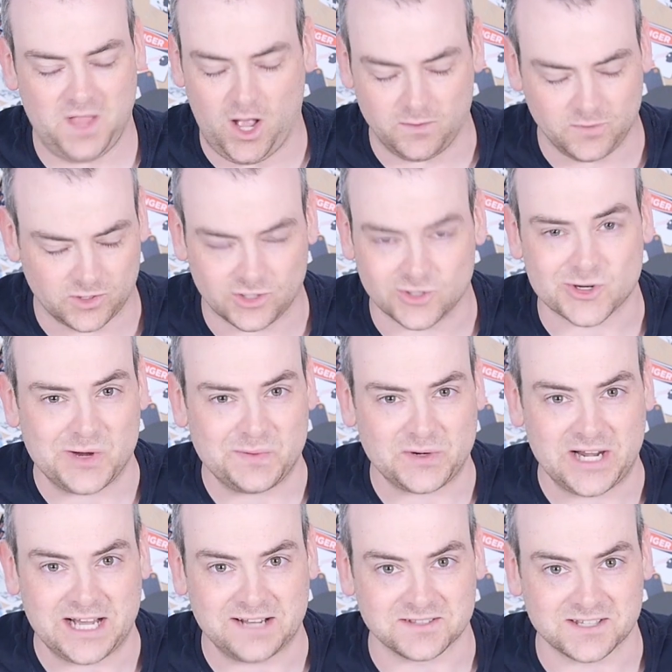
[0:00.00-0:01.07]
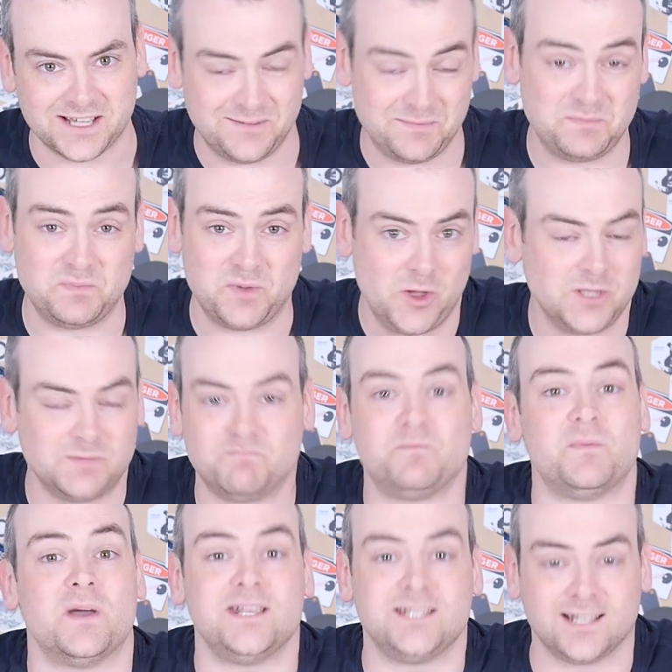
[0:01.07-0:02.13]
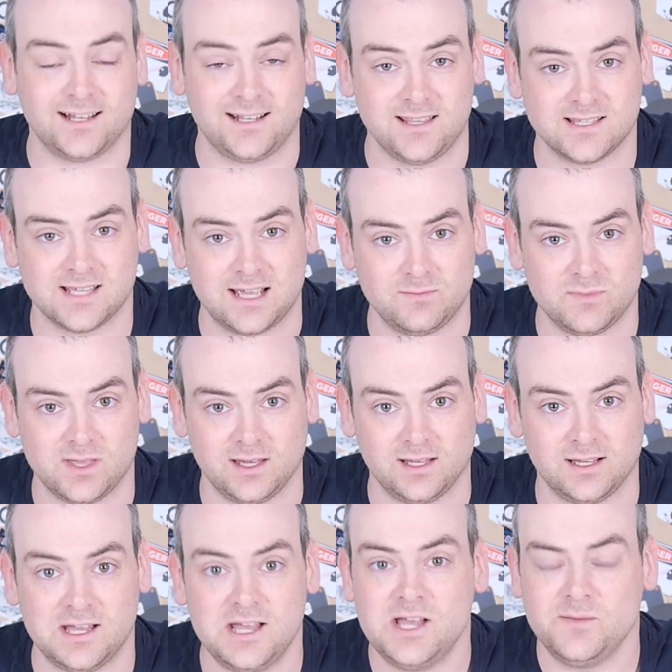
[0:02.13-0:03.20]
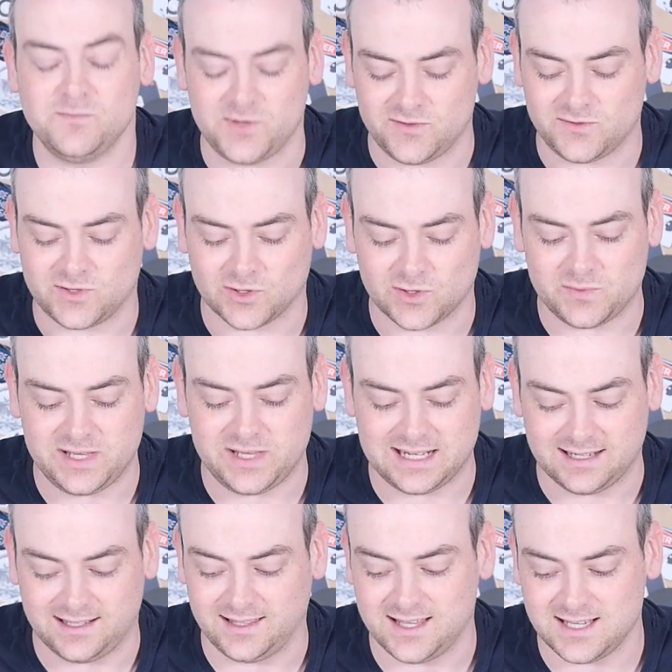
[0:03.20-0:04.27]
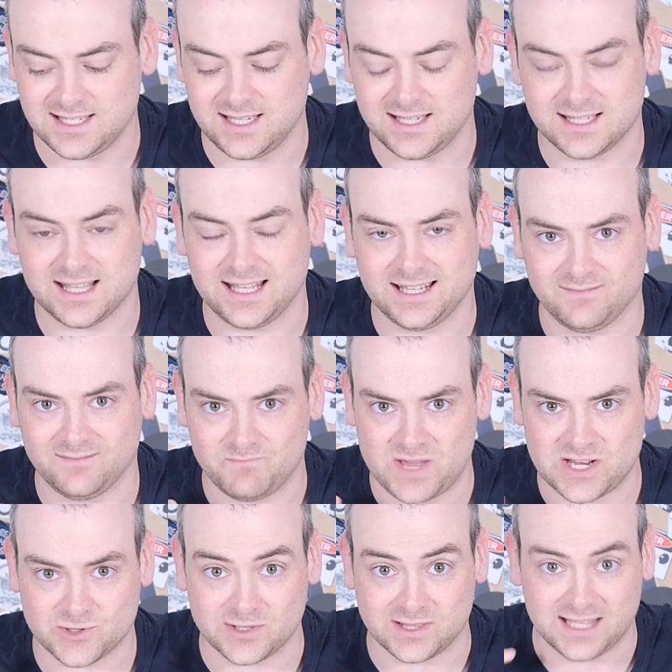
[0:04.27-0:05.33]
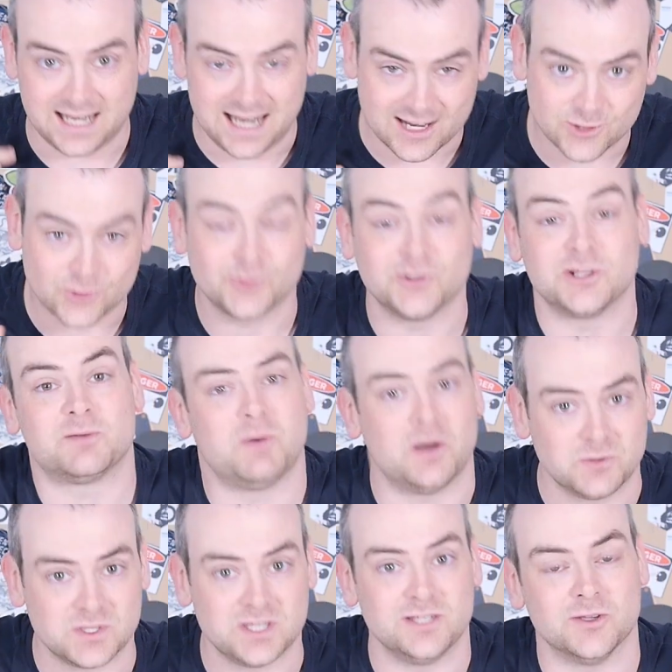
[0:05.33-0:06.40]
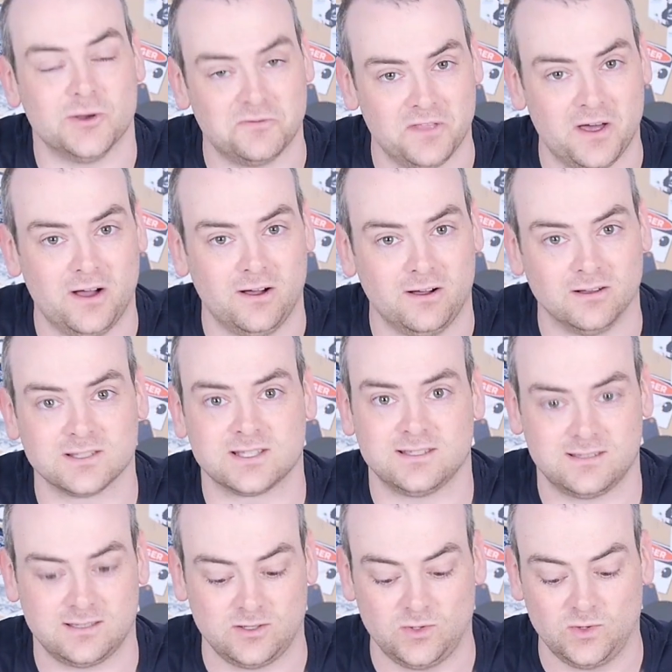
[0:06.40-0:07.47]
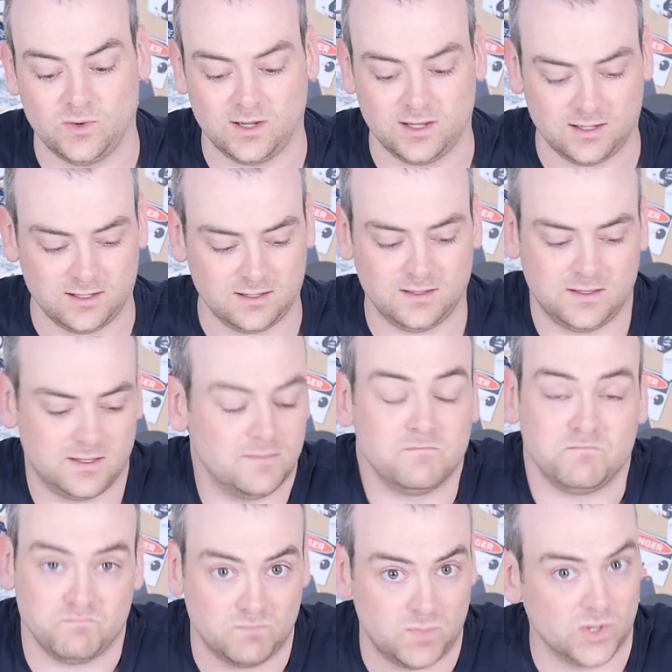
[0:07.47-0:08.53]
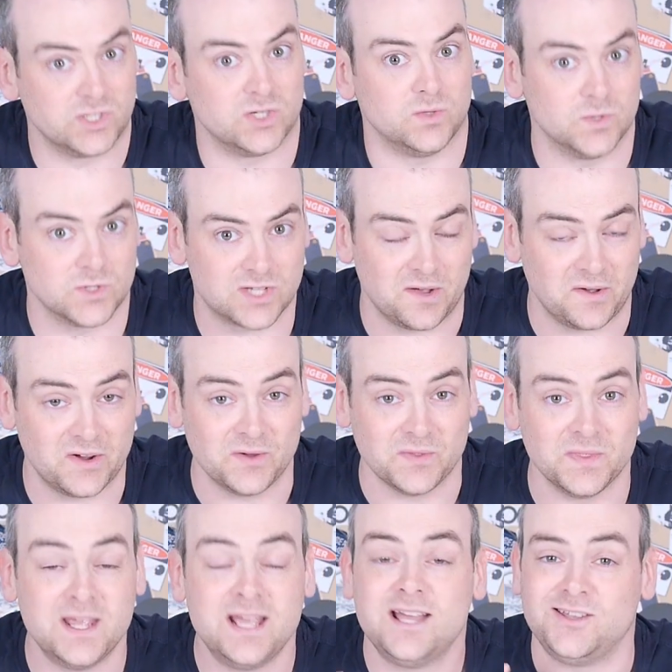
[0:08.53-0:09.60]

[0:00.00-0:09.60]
I'm not going to try and pronounce it, but it's basically the same thing. But you've got to be clear this is measuring the electronic pulses of the heart to uh, monitor what's going on,